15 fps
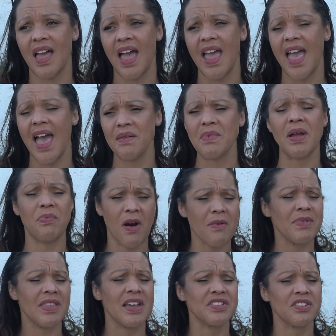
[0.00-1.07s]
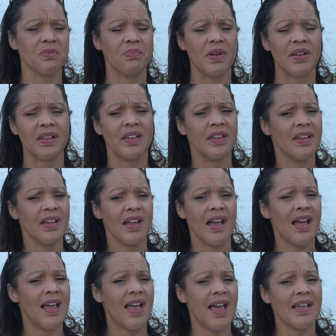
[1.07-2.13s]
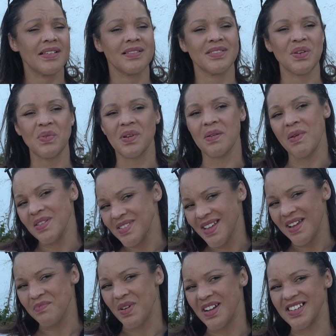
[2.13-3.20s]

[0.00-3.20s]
I had my apartment last year, but uh, I don't come outside